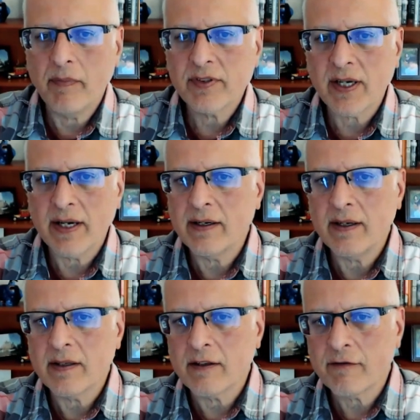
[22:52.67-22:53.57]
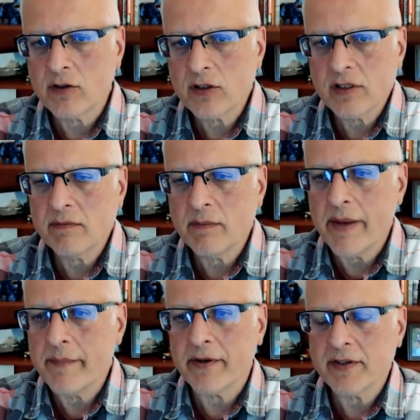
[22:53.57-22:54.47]
cited either the First
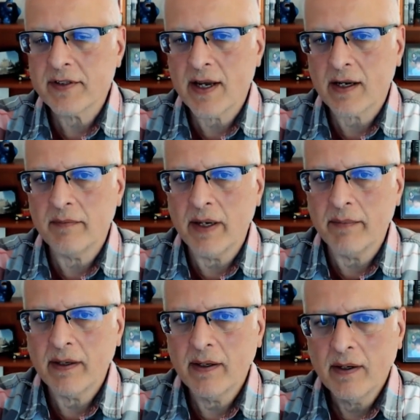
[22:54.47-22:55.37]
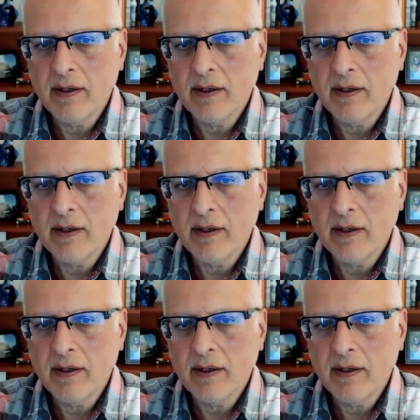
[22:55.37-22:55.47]
Amendment or the Second Amendment.